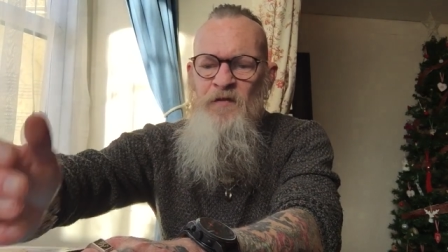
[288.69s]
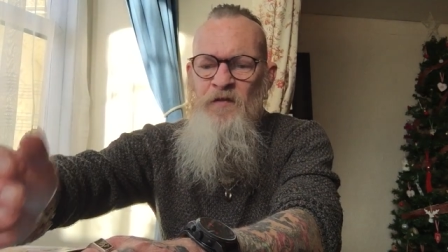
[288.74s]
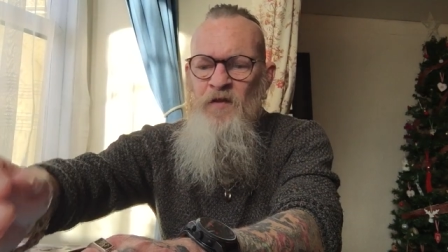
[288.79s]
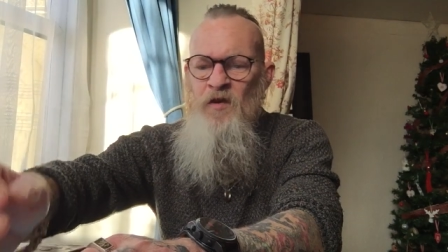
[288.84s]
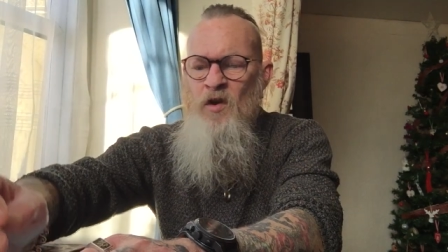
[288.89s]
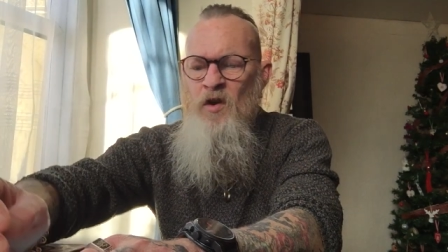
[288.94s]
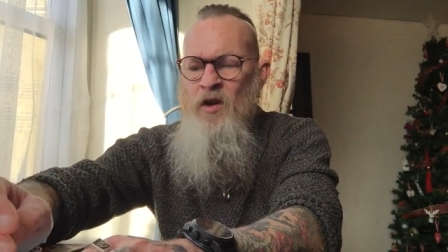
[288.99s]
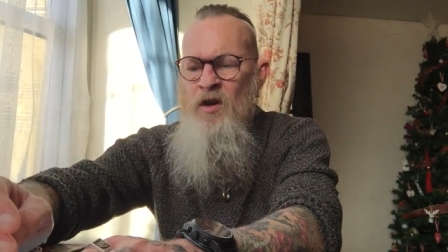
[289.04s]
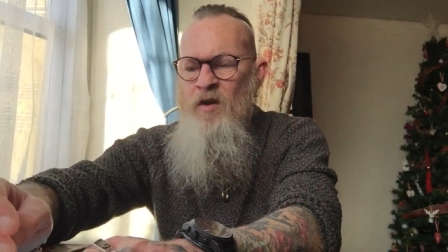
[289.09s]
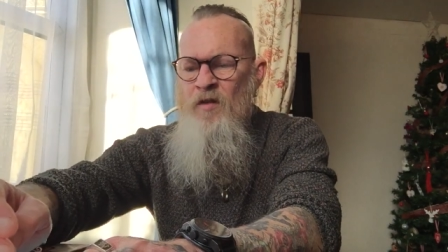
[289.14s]

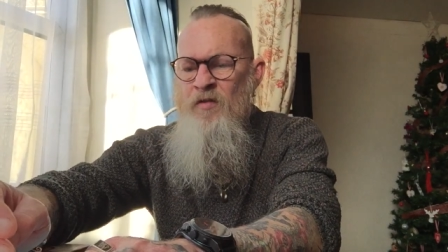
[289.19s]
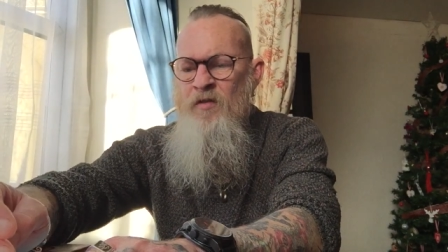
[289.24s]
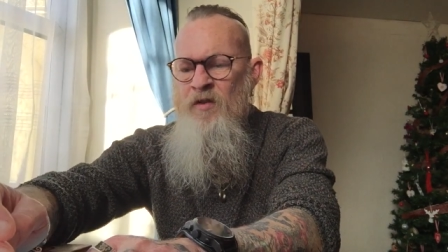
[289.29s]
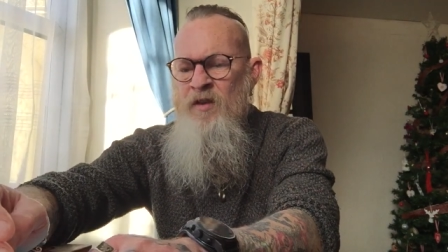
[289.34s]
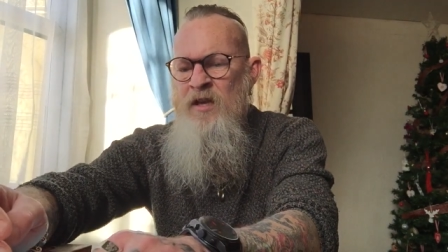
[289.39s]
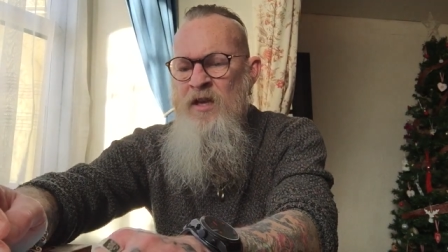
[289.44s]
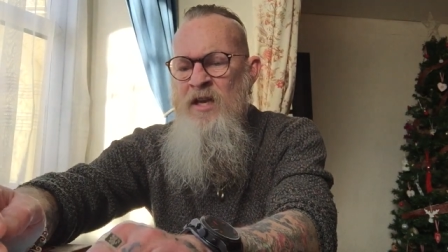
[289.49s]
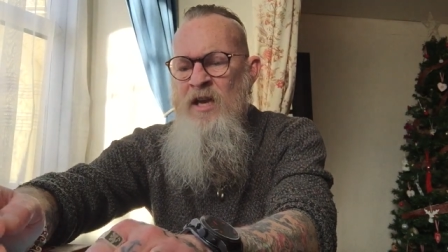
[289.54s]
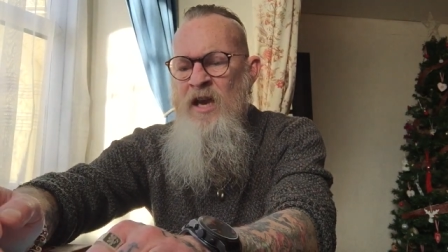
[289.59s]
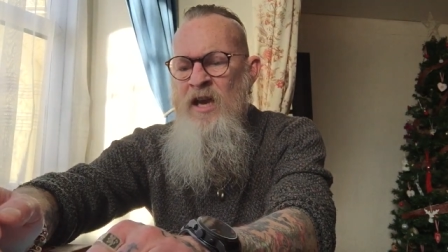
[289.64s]
for
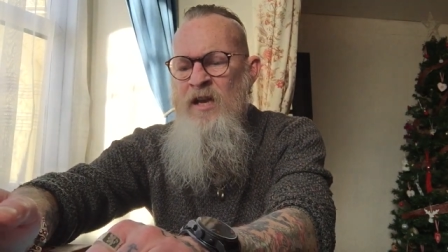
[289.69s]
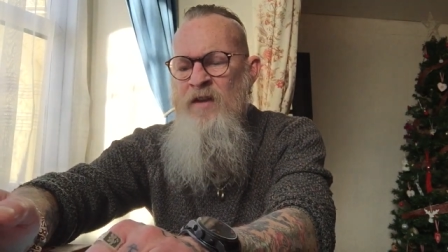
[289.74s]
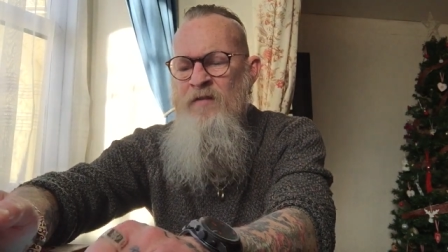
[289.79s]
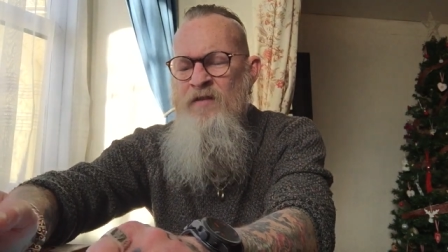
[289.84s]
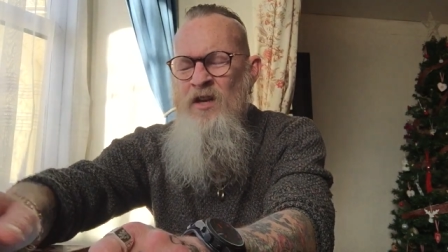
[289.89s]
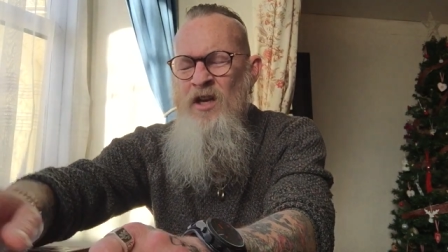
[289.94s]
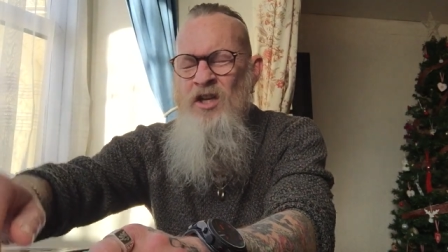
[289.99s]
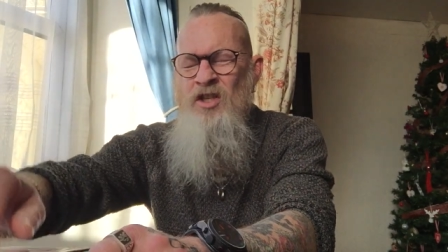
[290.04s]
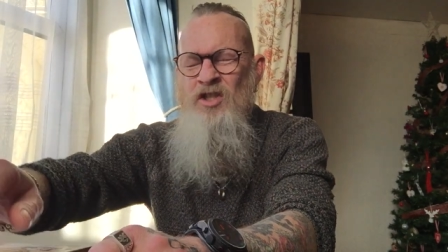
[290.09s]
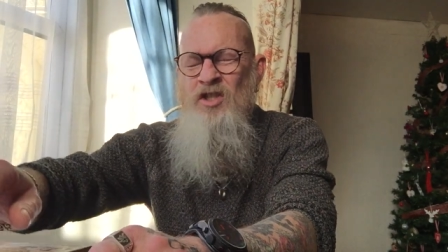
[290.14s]
the
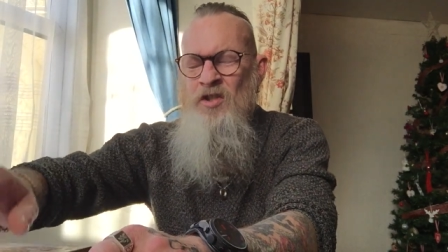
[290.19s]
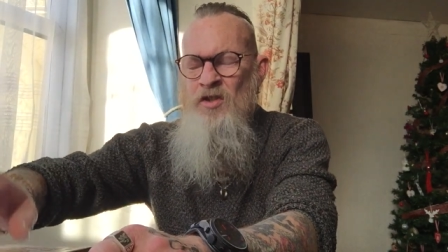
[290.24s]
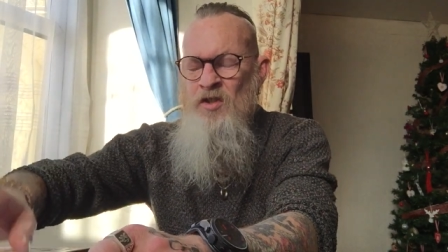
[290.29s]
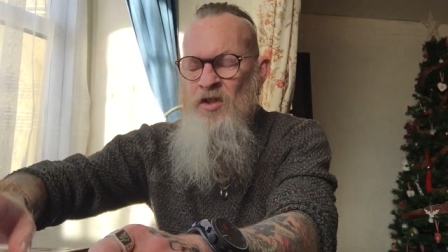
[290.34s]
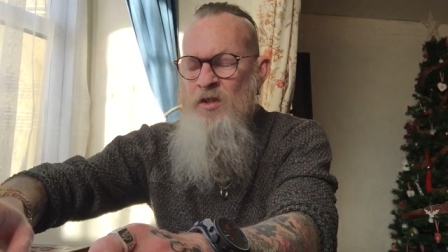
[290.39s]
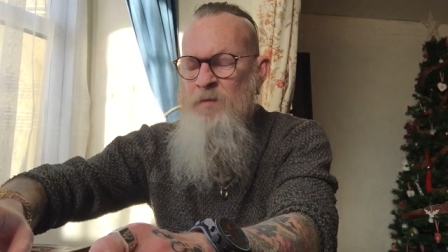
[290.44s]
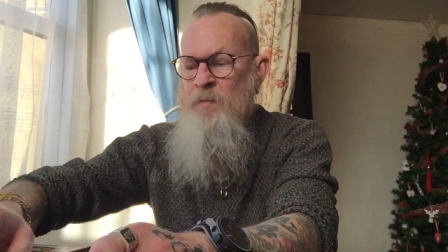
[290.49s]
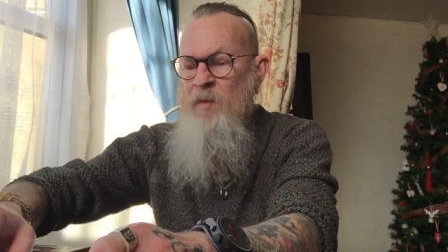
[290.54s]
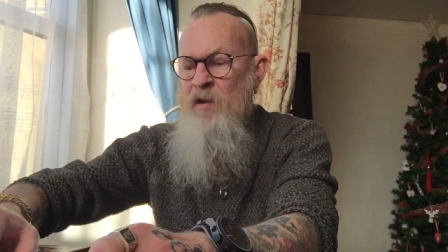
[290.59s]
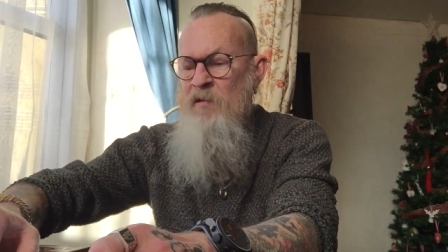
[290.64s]
Aviation
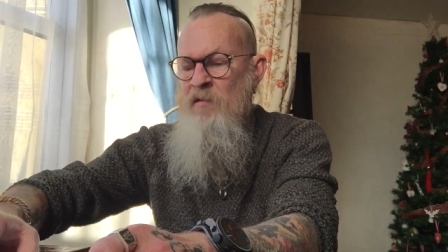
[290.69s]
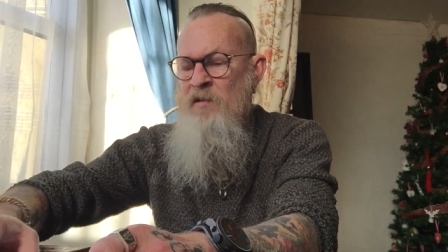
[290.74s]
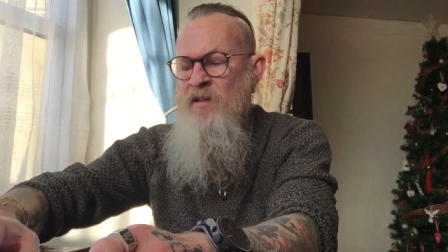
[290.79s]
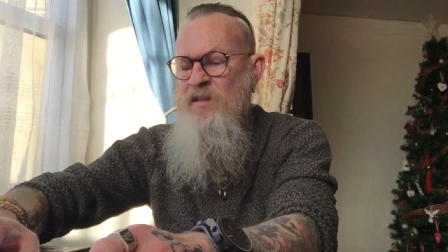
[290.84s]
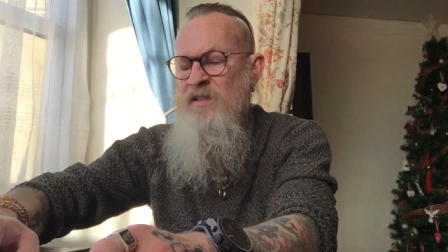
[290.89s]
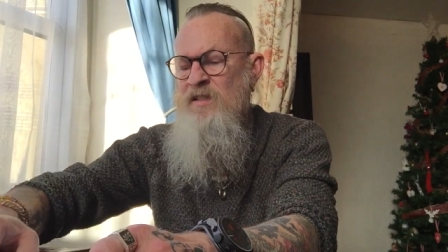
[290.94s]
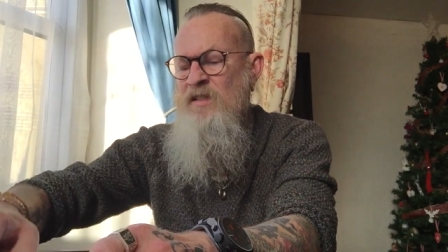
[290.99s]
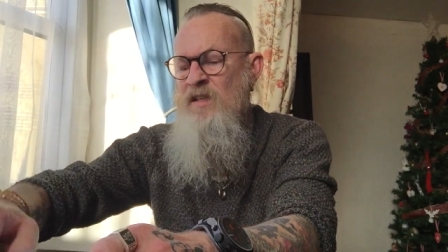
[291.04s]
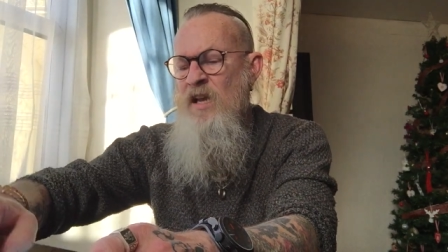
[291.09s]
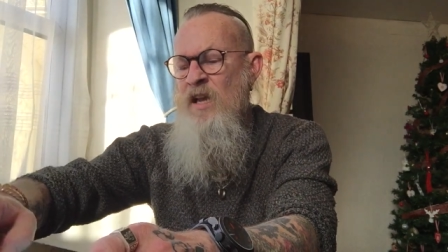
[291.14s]

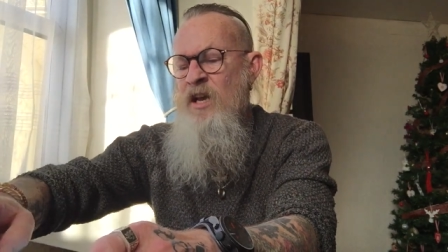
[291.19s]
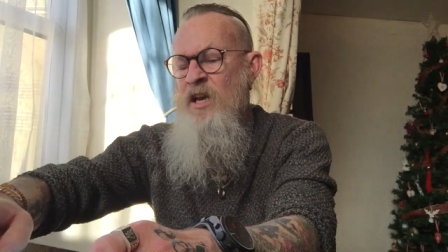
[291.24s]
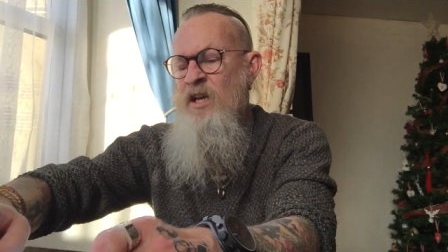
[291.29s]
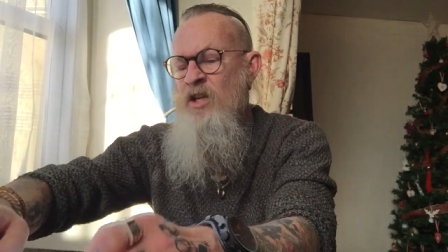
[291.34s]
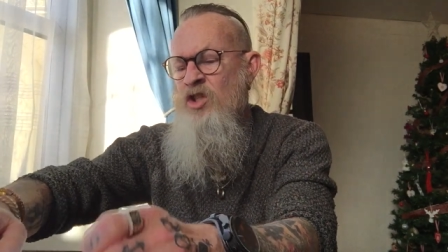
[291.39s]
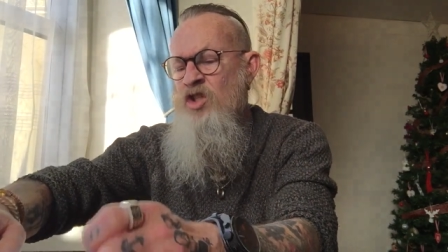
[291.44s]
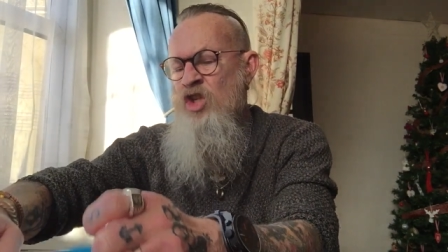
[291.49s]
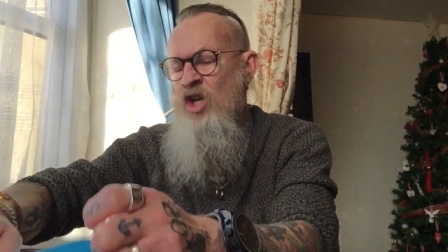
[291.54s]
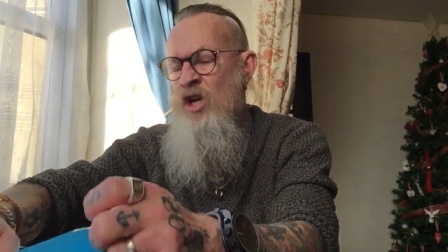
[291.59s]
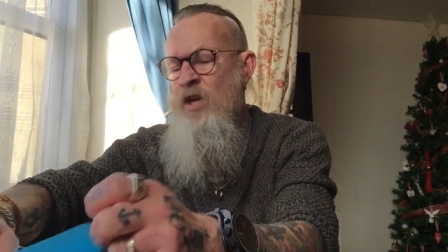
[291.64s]
Spirits
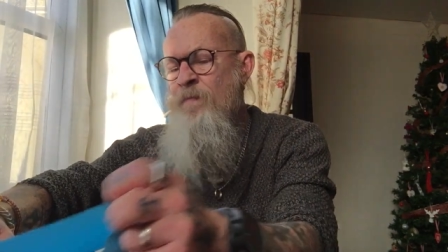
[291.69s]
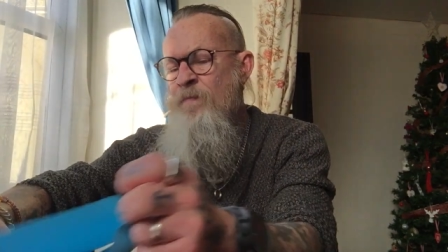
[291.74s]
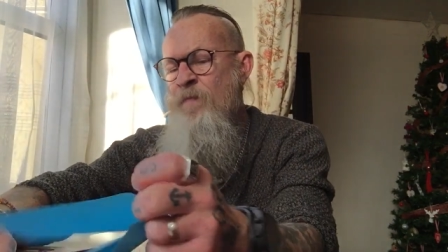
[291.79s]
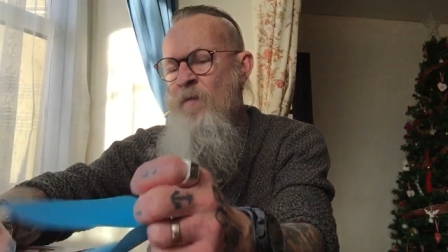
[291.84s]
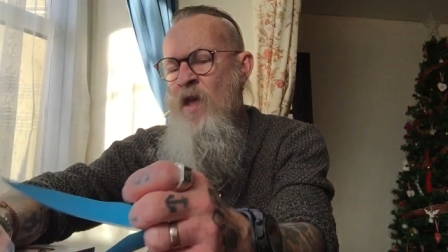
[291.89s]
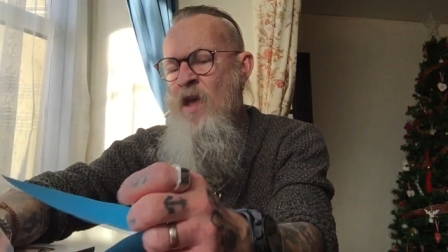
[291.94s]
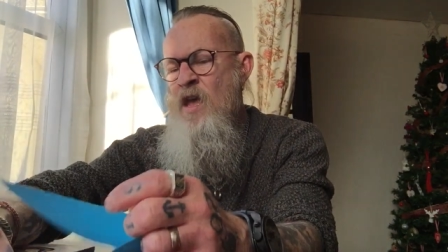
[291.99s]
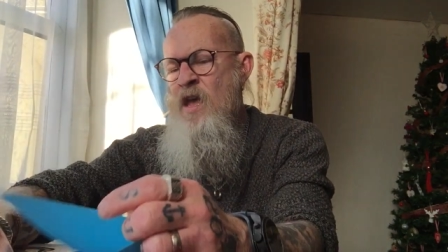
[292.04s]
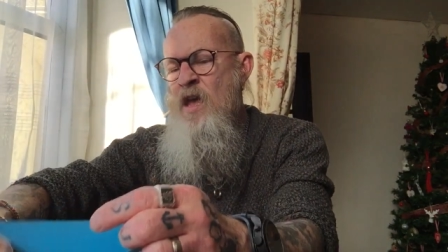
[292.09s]
gin.